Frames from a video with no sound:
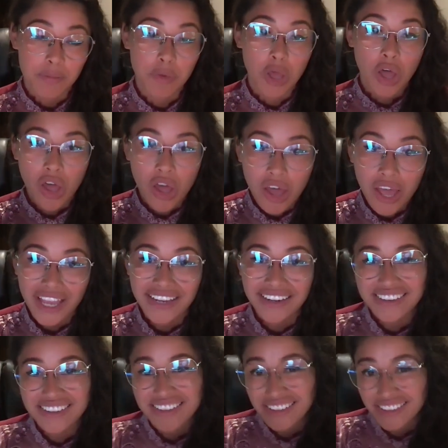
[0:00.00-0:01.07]
behind
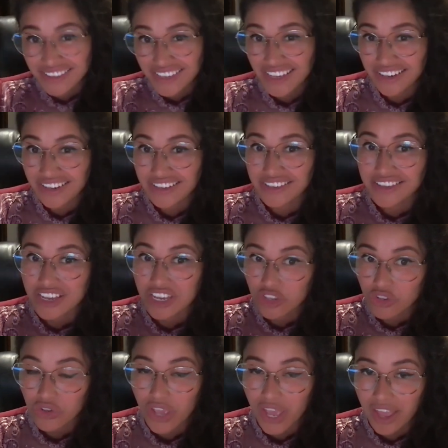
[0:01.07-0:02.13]
the sickness that
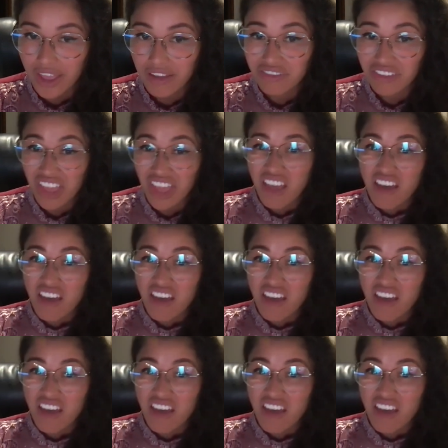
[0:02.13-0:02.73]
you have.